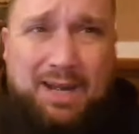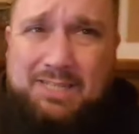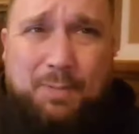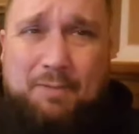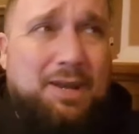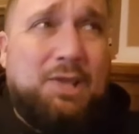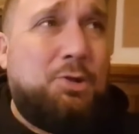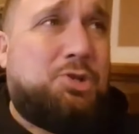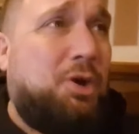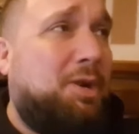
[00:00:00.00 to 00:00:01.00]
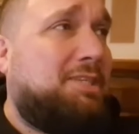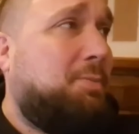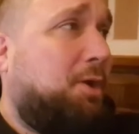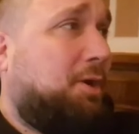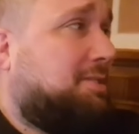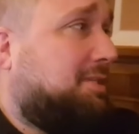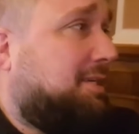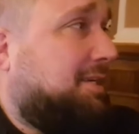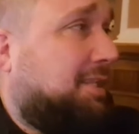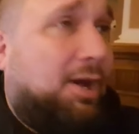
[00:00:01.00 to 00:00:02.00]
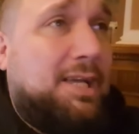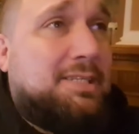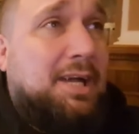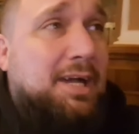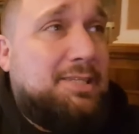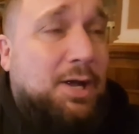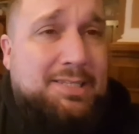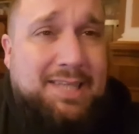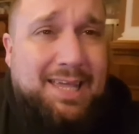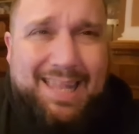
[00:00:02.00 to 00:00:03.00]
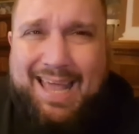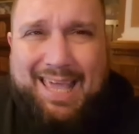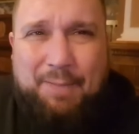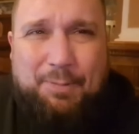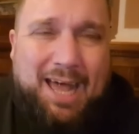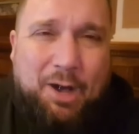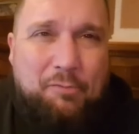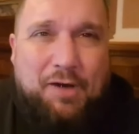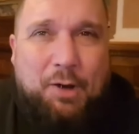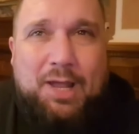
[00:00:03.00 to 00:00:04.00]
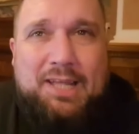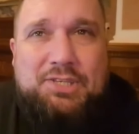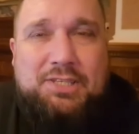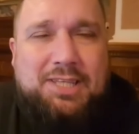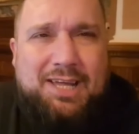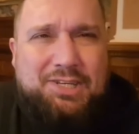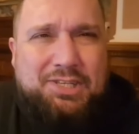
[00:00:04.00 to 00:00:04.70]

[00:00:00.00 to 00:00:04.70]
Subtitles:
done a spiffingly good job with this, to be honest. But it's nice to see. And yeah, keeping that old vault in is just a